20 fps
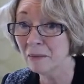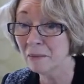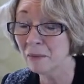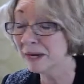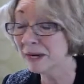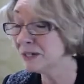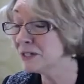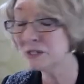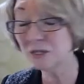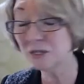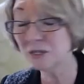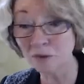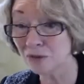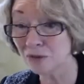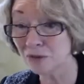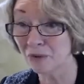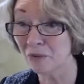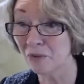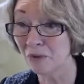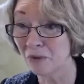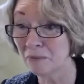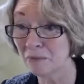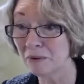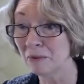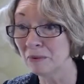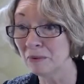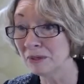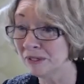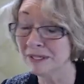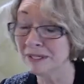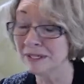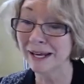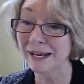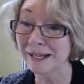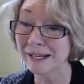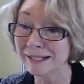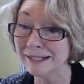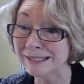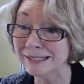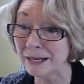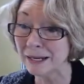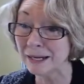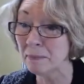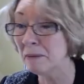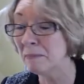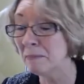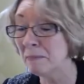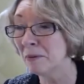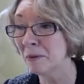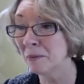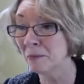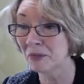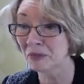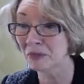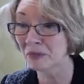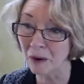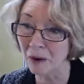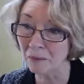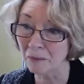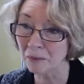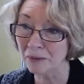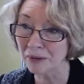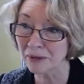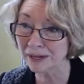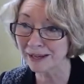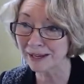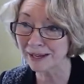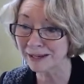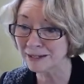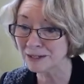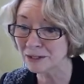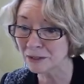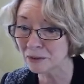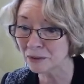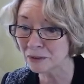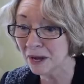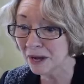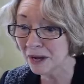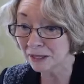we had a snowstorm, and we couldn't get in to see people that we thought we were going to get into.